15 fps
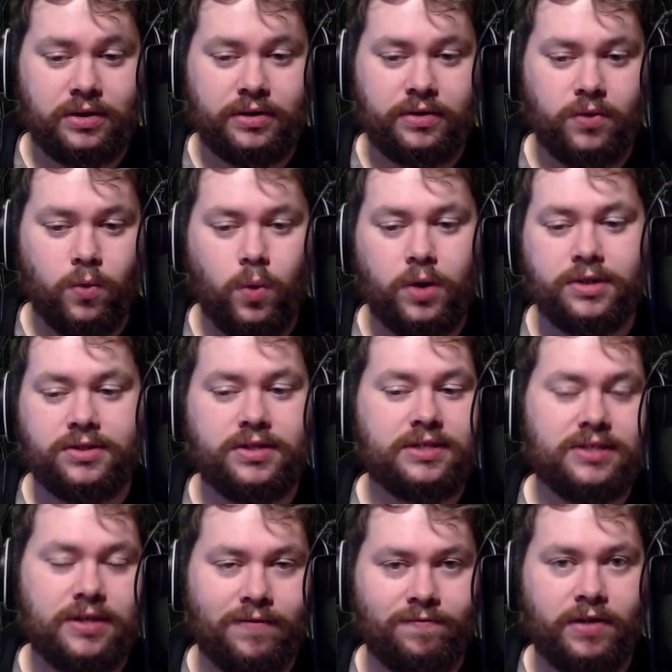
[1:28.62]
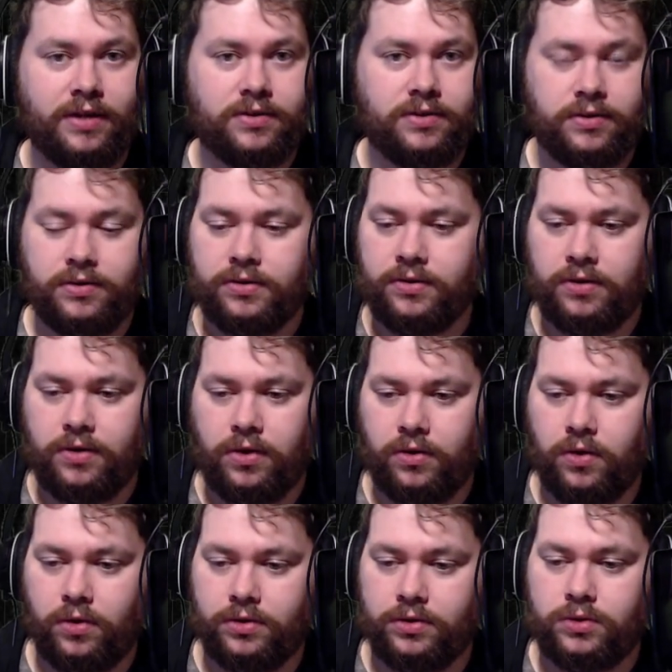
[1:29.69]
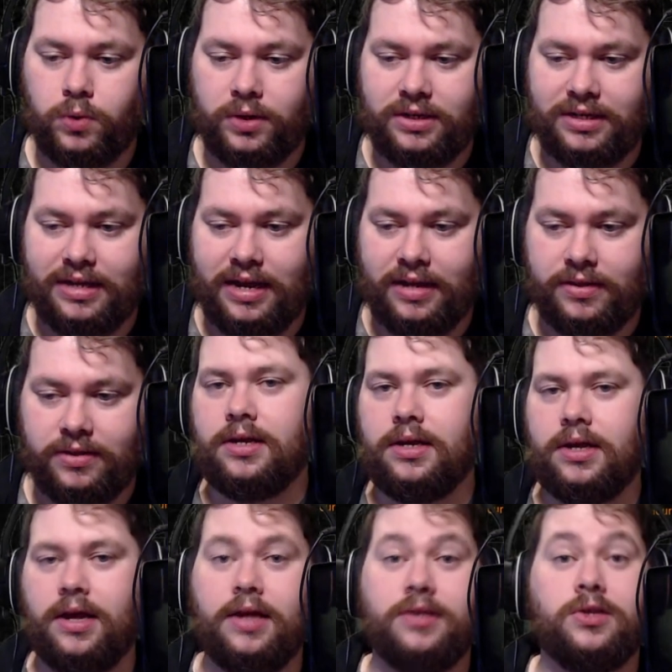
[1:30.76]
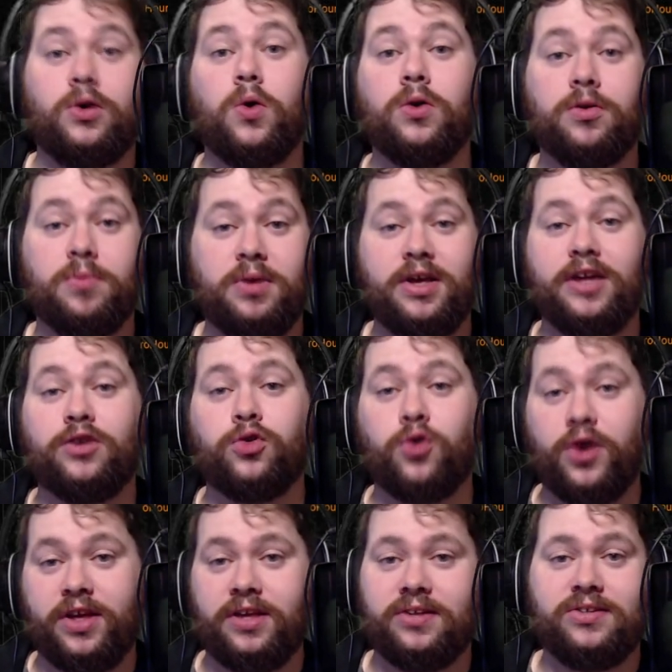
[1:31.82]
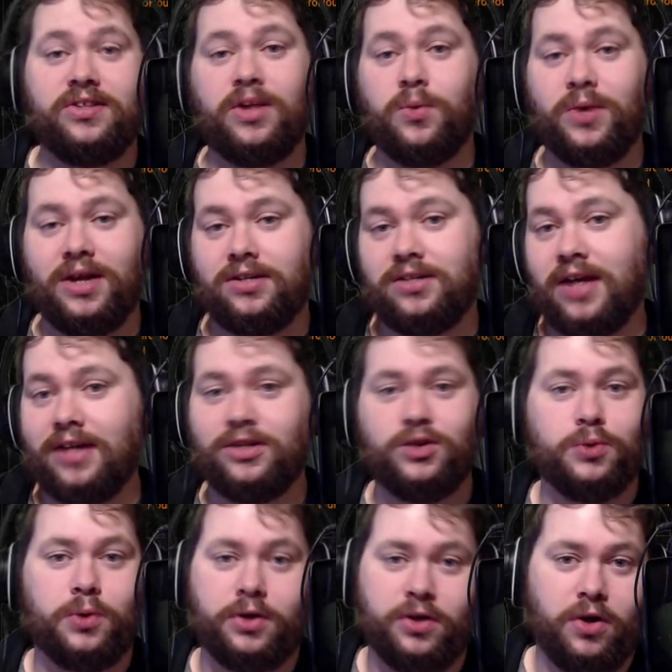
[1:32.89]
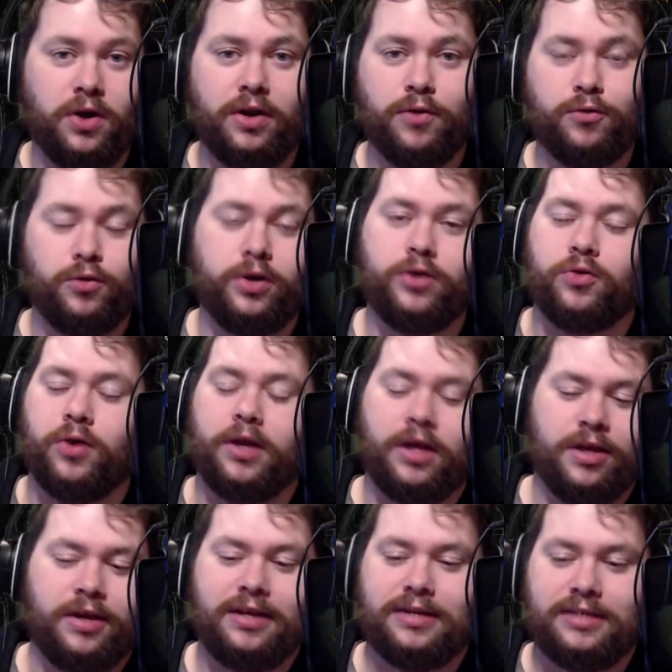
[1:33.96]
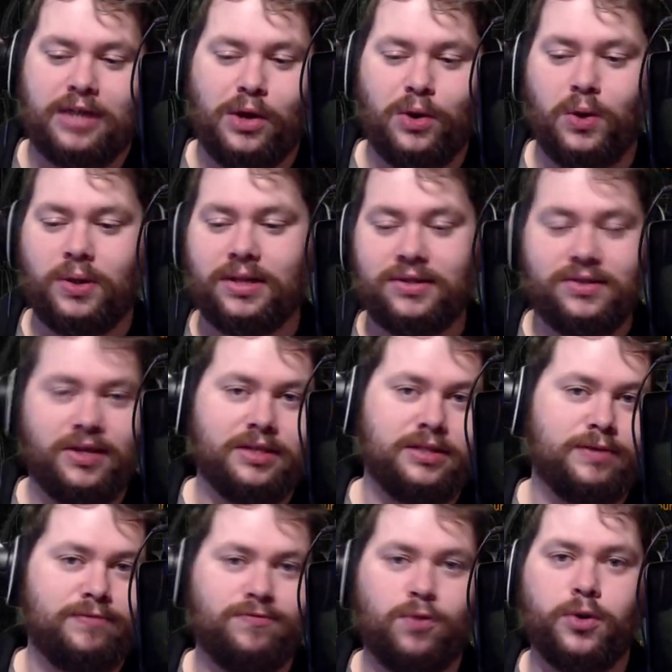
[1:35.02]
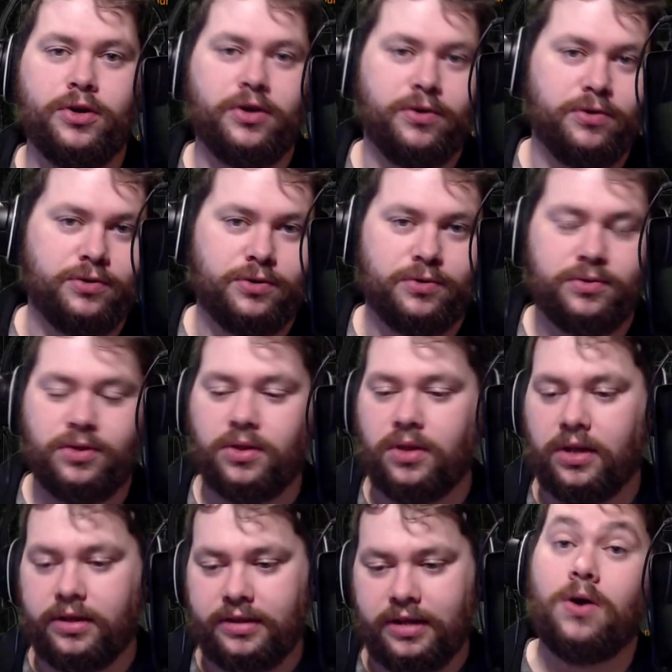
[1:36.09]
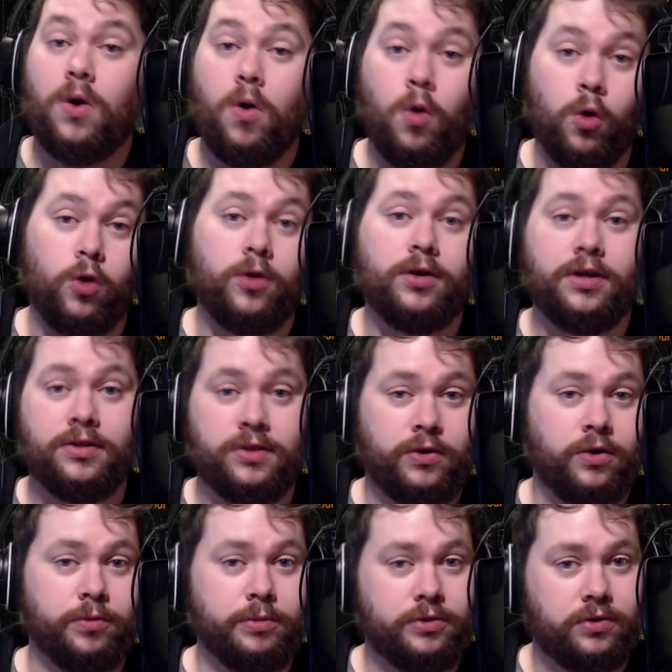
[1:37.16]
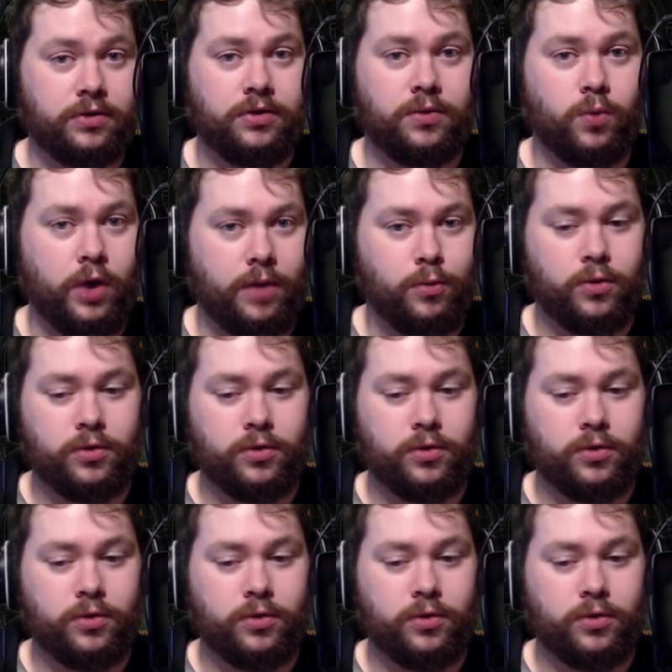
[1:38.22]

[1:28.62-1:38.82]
what is this event on August 28th? Is it going to be a trinket that we attach to our gun, a free trinket you can download that says four years or something like that? Or is it going to be something way more